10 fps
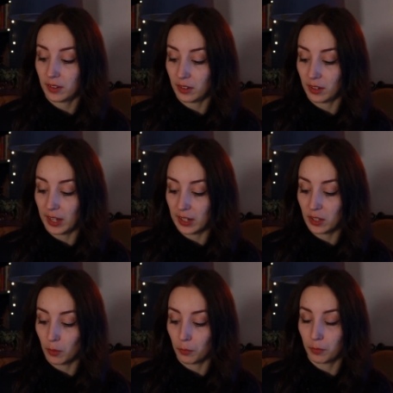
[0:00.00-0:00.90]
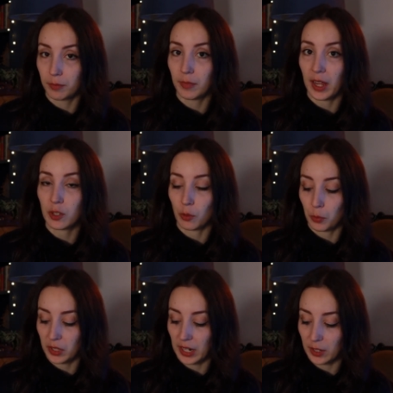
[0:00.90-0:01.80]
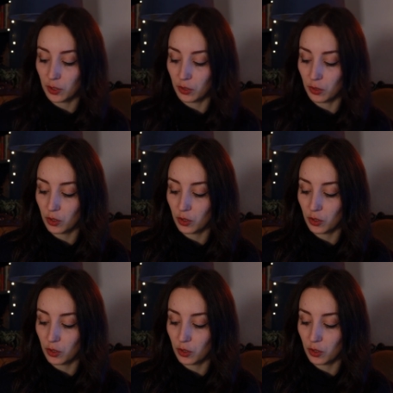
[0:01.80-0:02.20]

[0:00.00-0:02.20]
to get some extra protection.